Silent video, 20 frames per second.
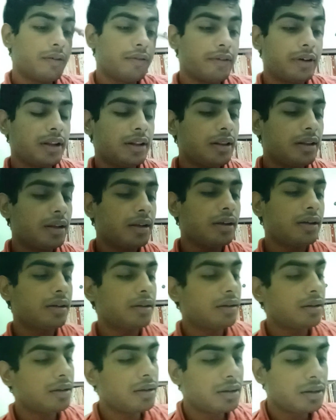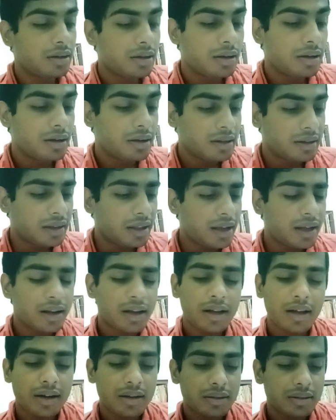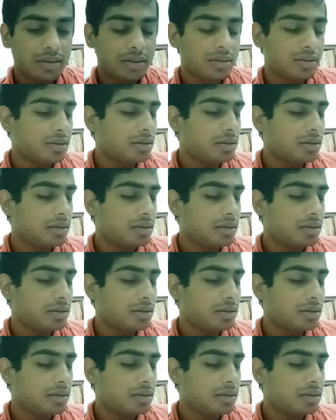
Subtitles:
Well, there are